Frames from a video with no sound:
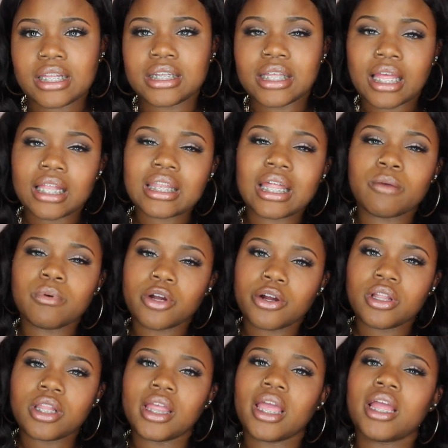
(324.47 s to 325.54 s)
And again, like with
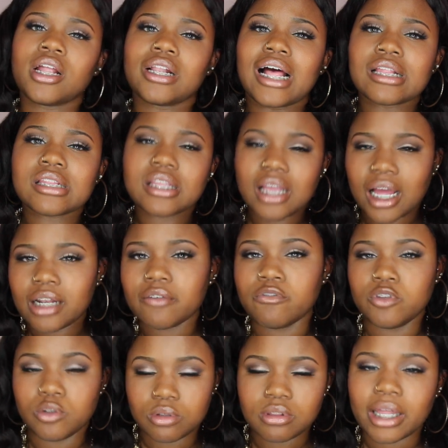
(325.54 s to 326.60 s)
curly hair, that's kind
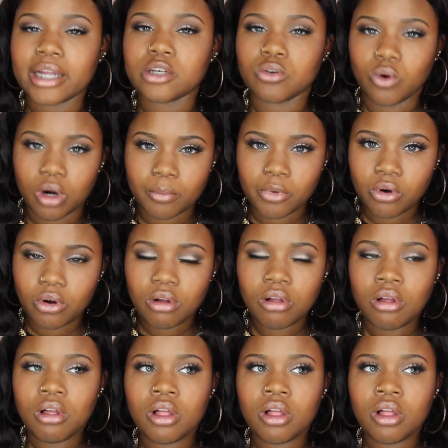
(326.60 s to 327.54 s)
of like normal.